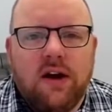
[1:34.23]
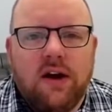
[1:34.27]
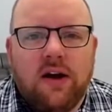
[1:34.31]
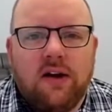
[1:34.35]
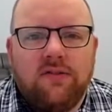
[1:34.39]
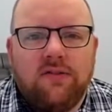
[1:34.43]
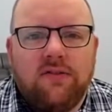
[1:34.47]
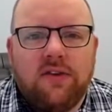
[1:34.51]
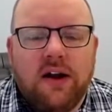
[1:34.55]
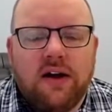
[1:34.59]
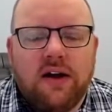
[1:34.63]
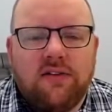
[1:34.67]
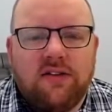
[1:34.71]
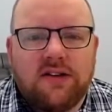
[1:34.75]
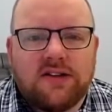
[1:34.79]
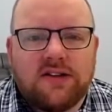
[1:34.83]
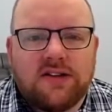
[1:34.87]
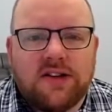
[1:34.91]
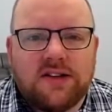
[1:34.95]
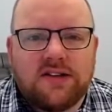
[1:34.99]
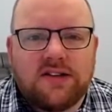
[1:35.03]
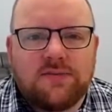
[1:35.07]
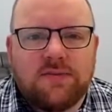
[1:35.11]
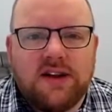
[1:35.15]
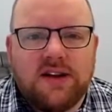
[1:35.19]
various
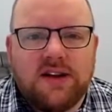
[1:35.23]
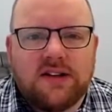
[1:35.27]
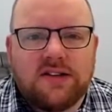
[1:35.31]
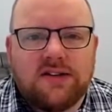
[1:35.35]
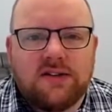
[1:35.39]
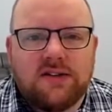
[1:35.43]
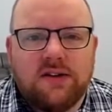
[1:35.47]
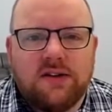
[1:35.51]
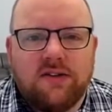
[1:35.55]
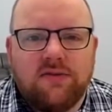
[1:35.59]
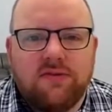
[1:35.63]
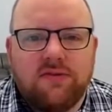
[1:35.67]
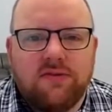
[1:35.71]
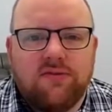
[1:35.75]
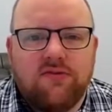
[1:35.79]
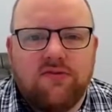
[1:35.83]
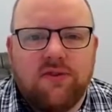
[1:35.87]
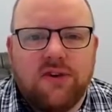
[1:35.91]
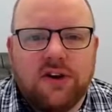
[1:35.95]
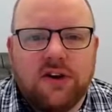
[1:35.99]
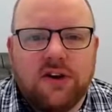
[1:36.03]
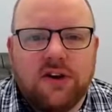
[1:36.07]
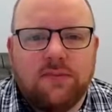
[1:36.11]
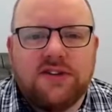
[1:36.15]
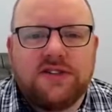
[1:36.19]
aspects of
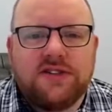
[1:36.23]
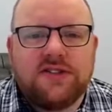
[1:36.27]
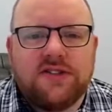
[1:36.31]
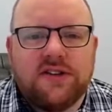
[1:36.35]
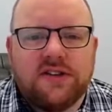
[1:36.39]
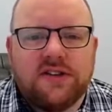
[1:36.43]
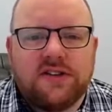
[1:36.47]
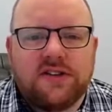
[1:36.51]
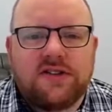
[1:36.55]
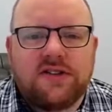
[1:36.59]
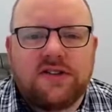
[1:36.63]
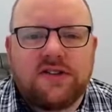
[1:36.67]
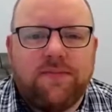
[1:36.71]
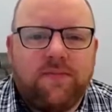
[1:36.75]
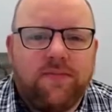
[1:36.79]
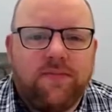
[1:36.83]
running a business.